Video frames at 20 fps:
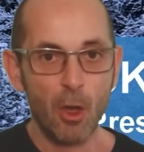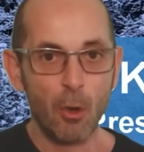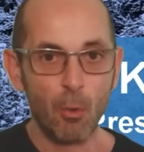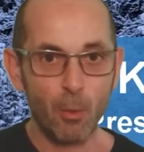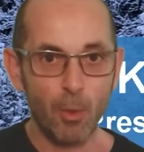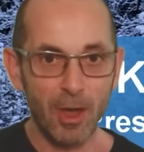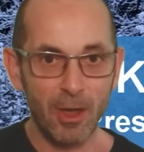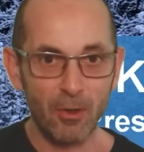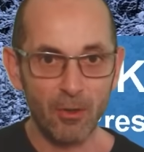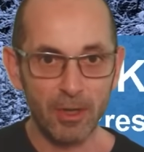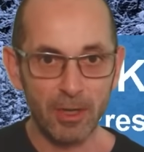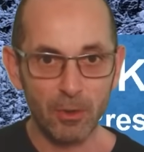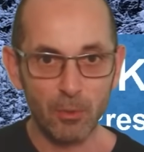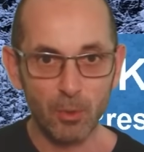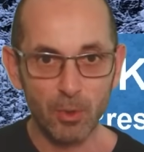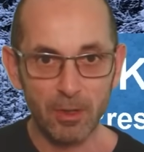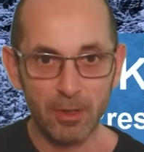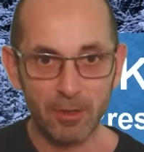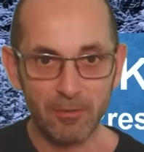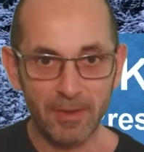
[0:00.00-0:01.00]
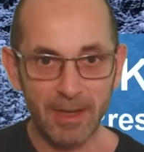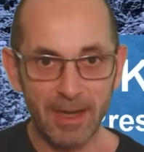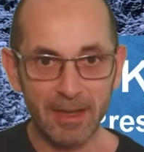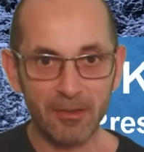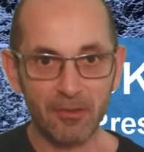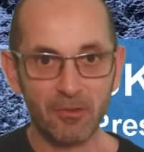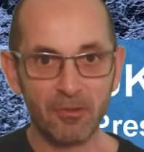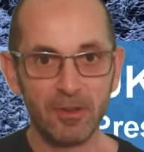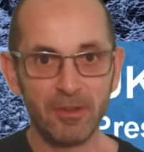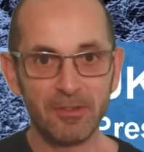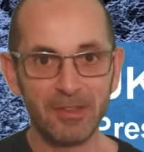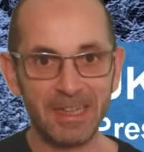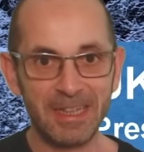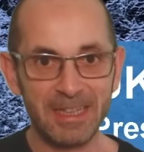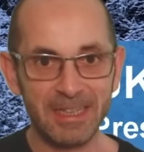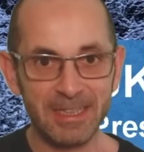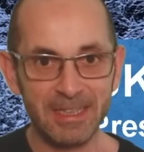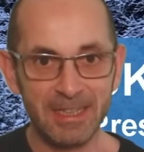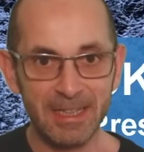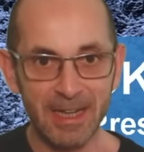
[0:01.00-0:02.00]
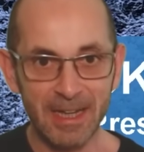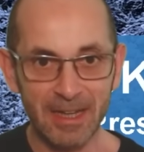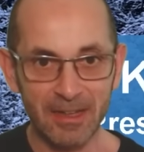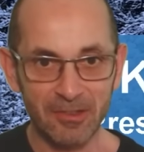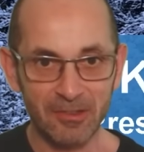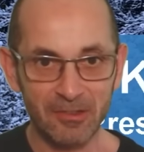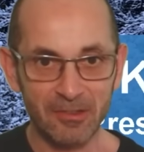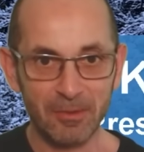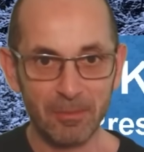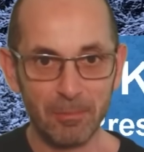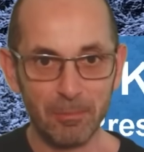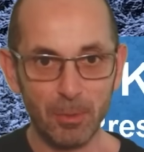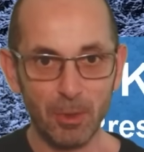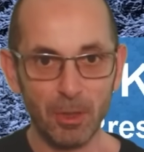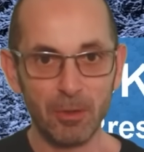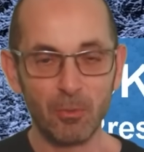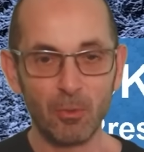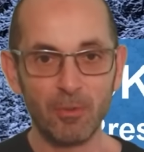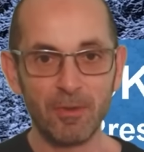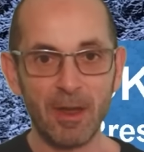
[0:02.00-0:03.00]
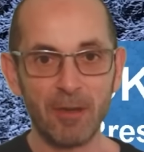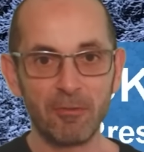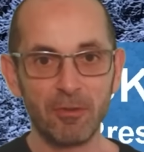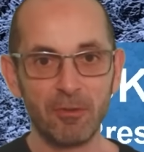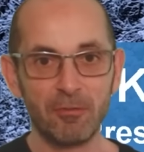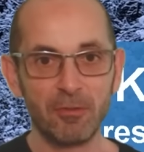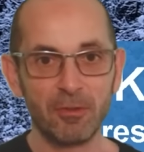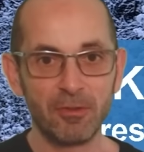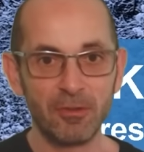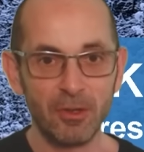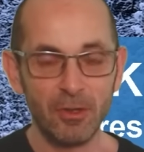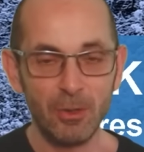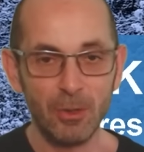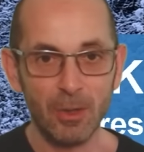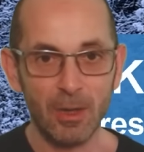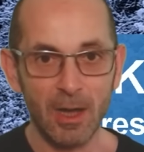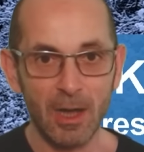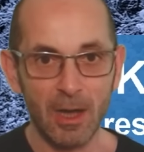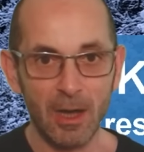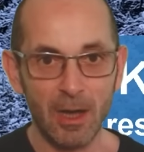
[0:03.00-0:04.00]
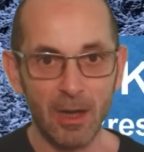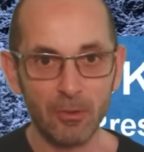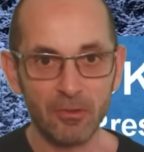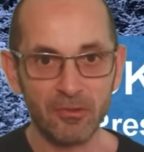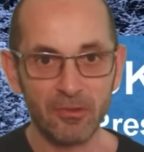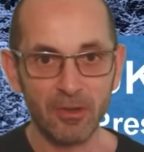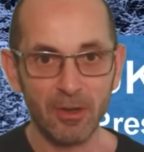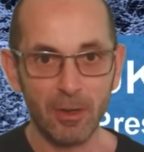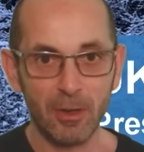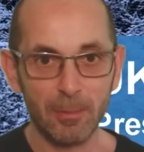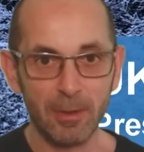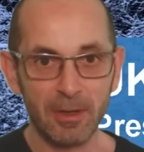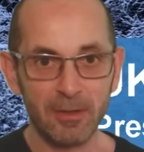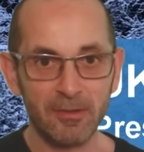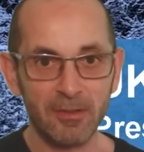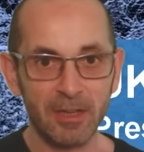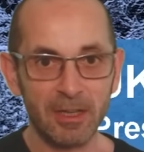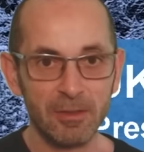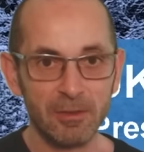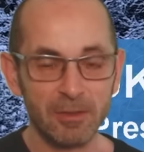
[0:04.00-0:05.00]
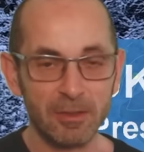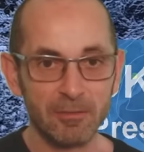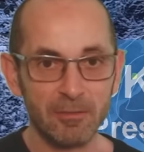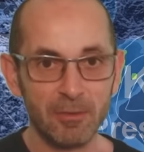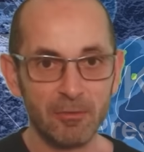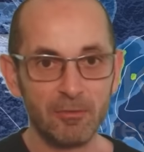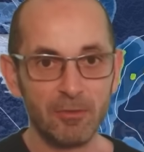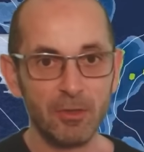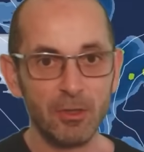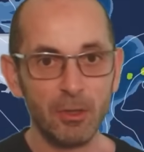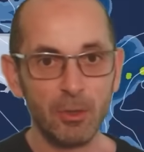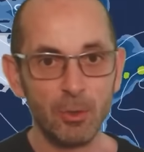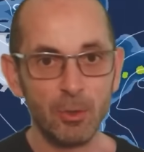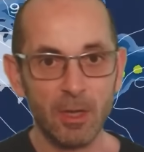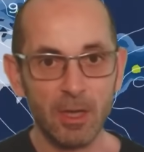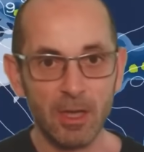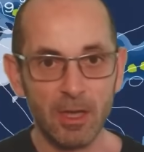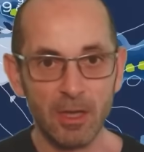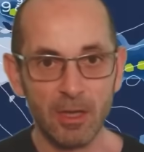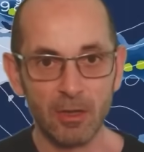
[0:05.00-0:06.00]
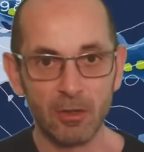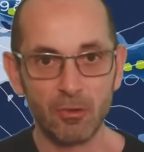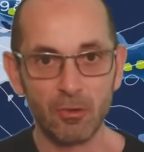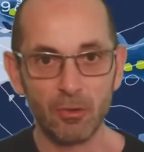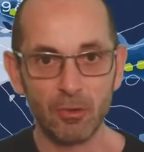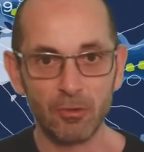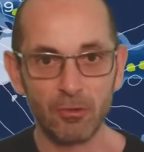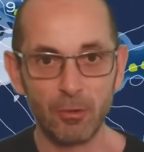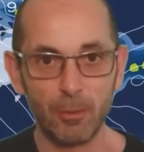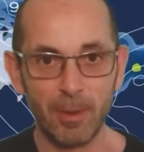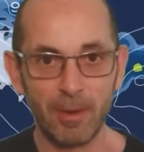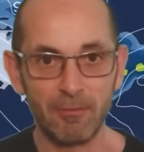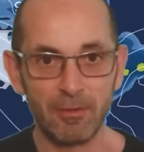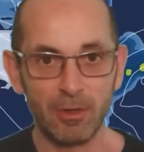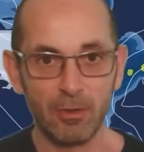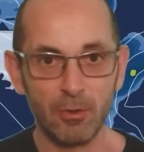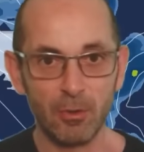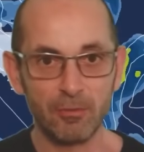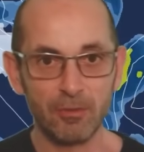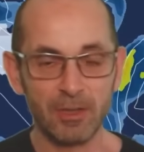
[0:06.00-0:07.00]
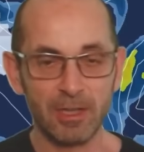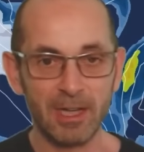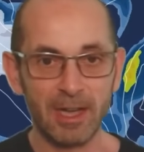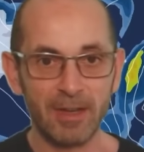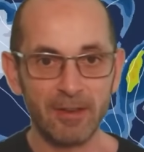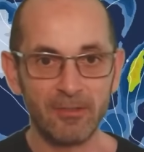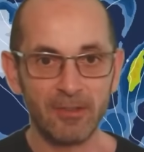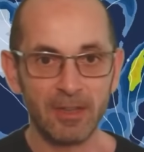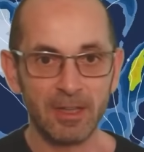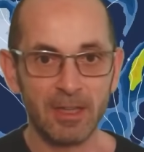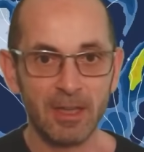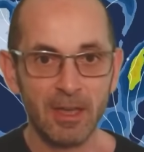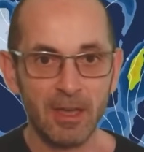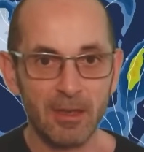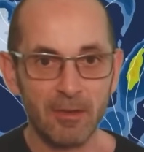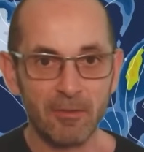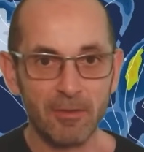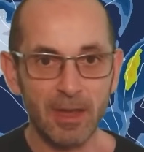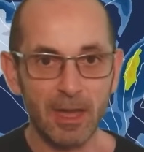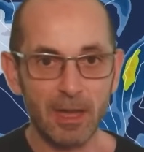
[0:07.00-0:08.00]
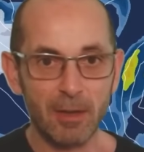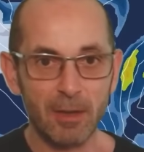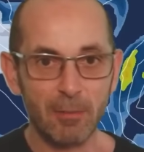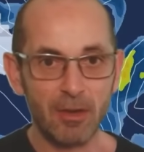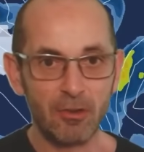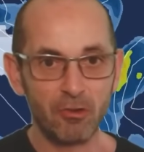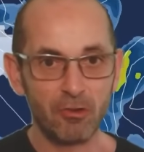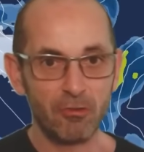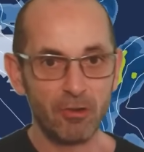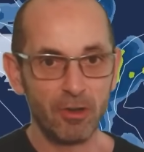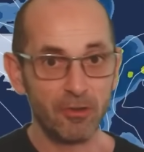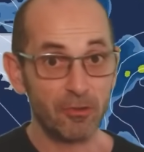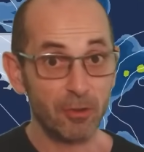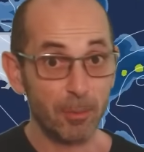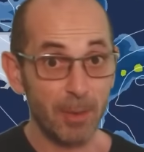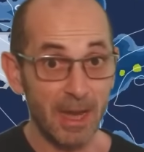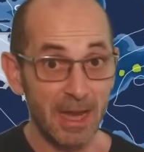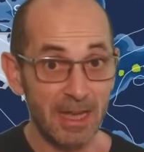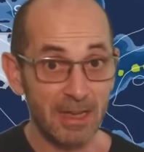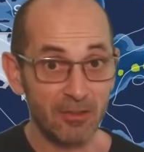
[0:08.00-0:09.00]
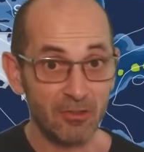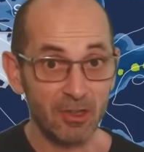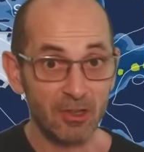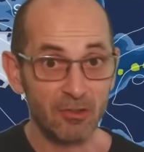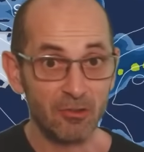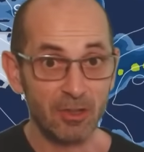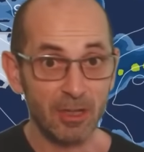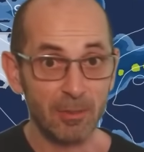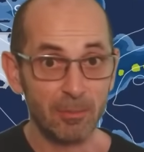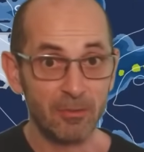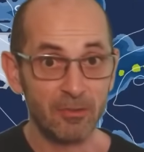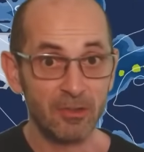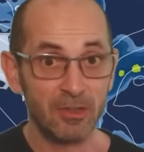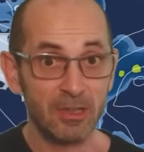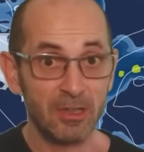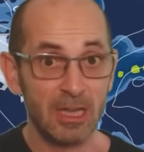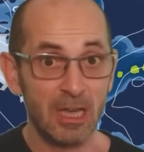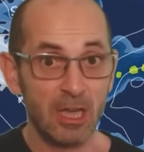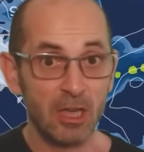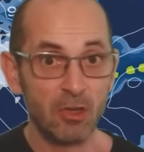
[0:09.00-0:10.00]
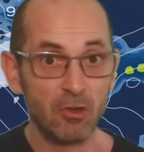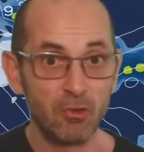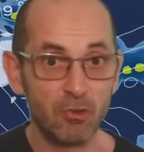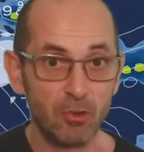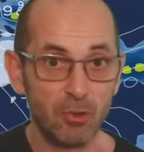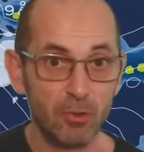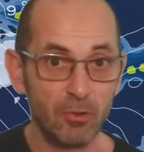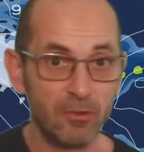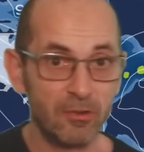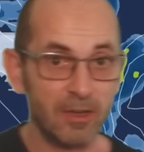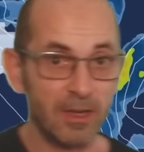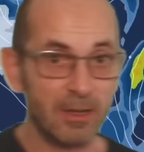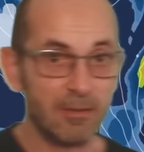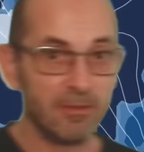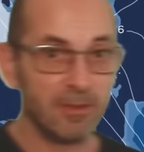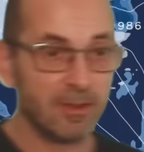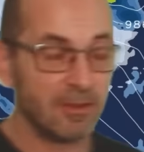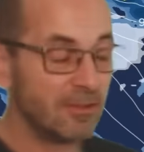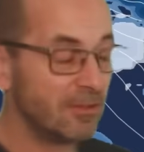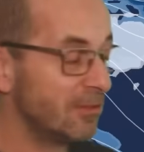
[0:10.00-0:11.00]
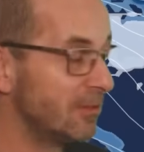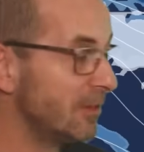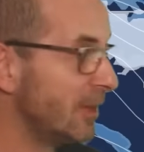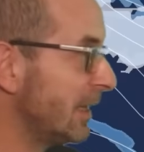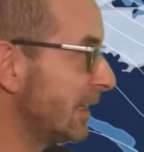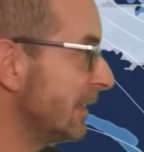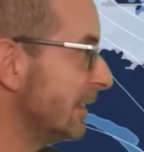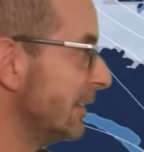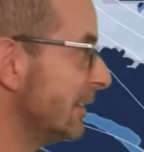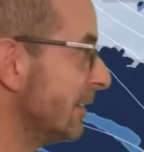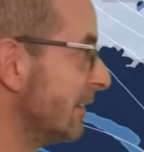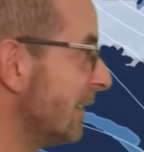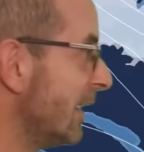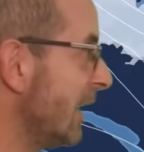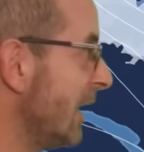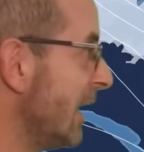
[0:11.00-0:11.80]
Well, in a word, the answer is yes. But without further ado, I'll start by taking a look at the view across Europe and the North Atlantic. The animation runs from 18 GMT, Tuesday the 2nd.